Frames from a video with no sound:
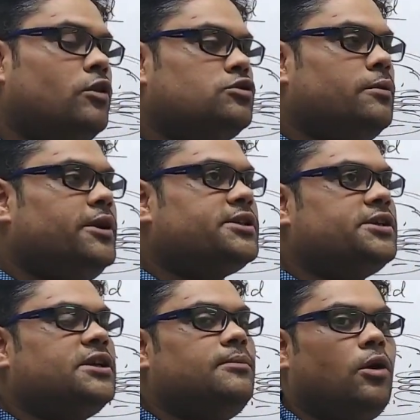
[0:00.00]
also be
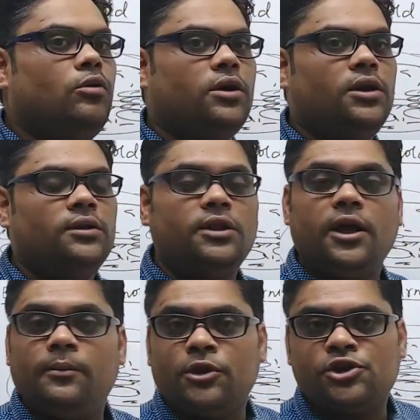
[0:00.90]
discussing about
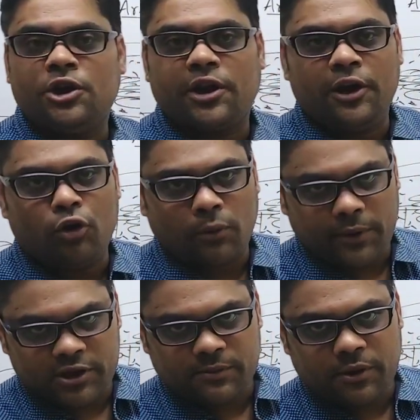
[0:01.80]
the immersion red
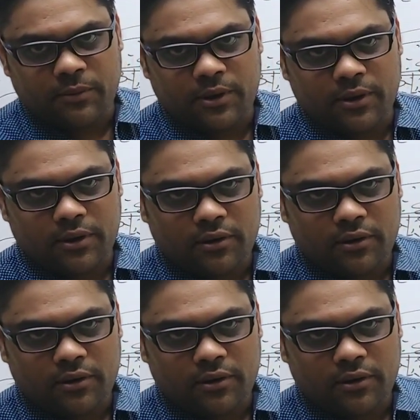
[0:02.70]
drop experiment.